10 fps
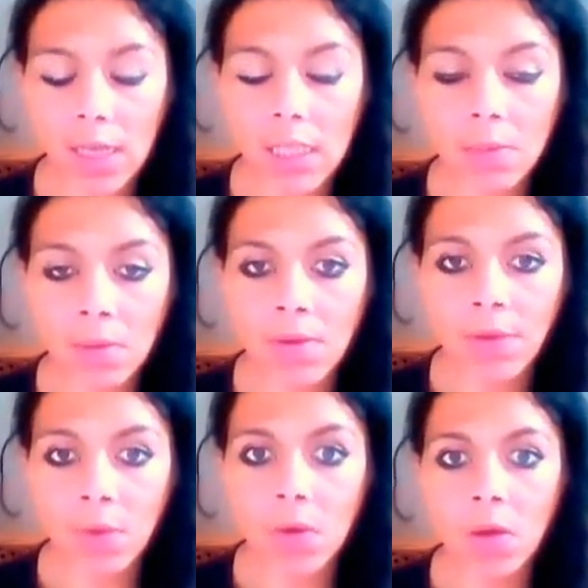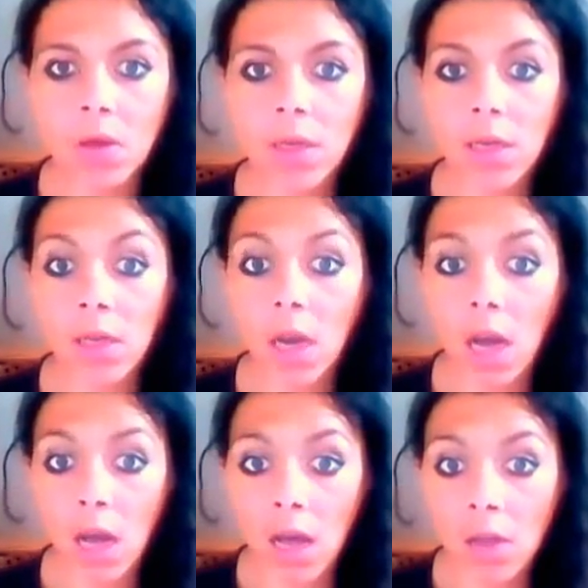may
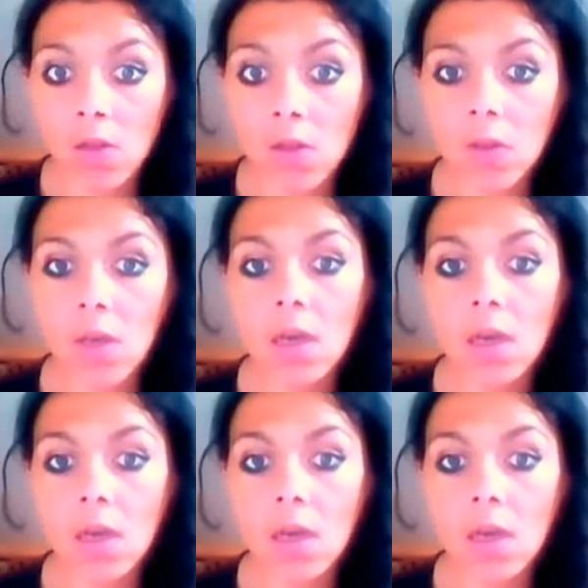Christ be with you